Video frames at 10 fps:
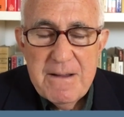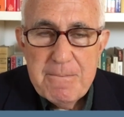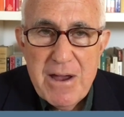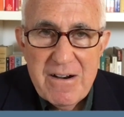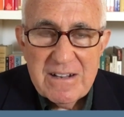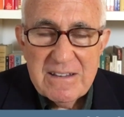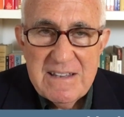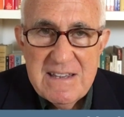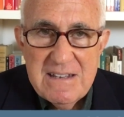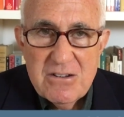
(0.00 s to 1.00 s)
Apparently,
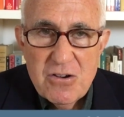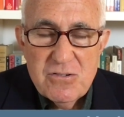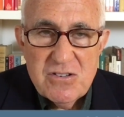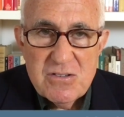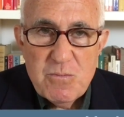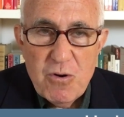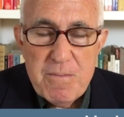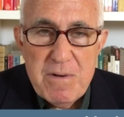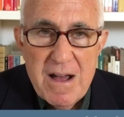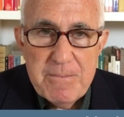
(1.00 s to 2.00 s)
he knows he's more
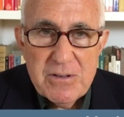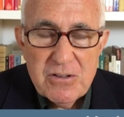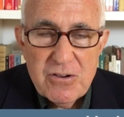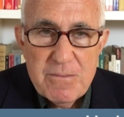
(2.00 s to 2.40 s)
popular